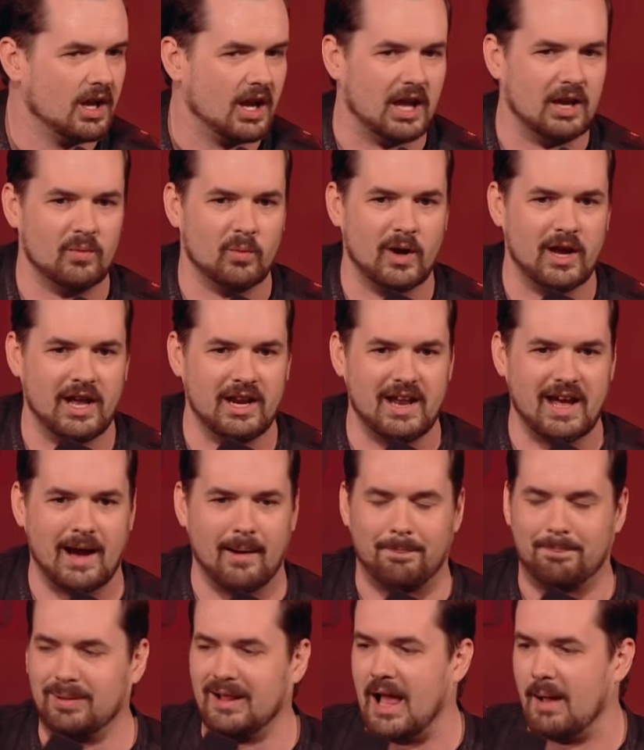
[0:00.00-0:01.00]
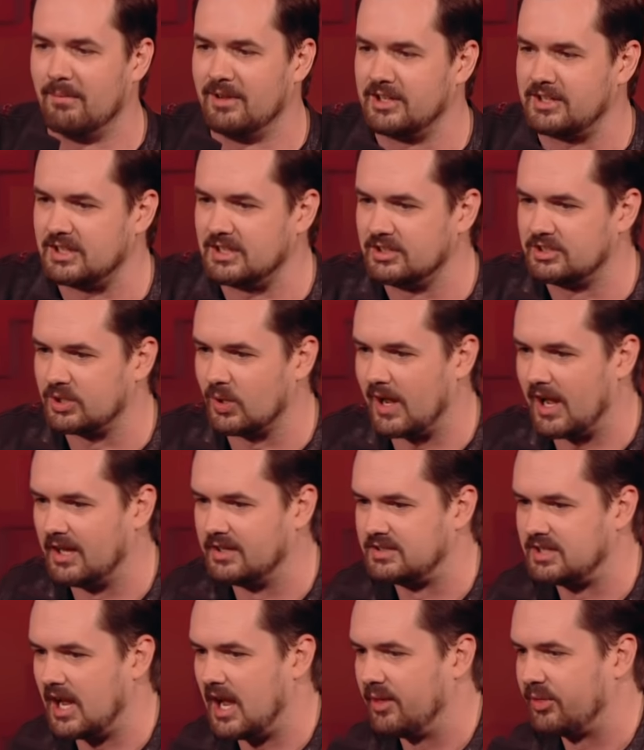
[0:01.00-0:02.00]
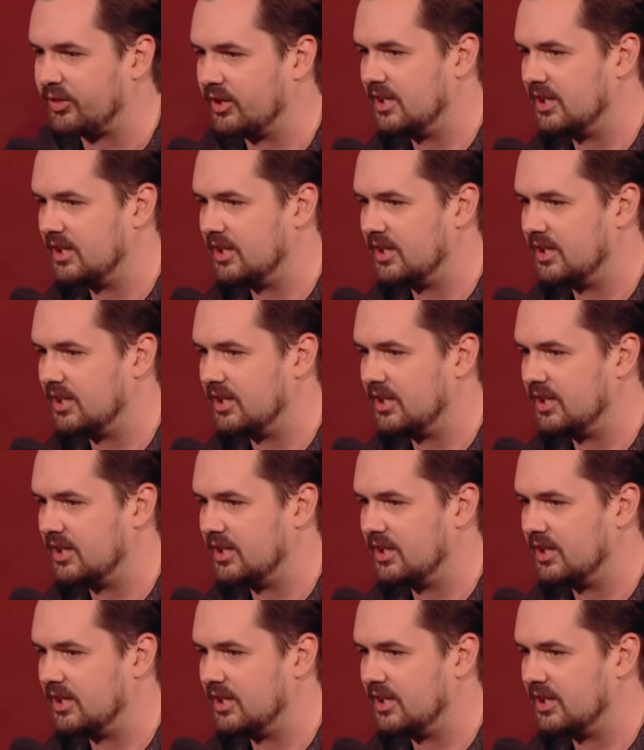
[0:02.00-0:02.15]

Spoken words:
And we're now plummeting to our death.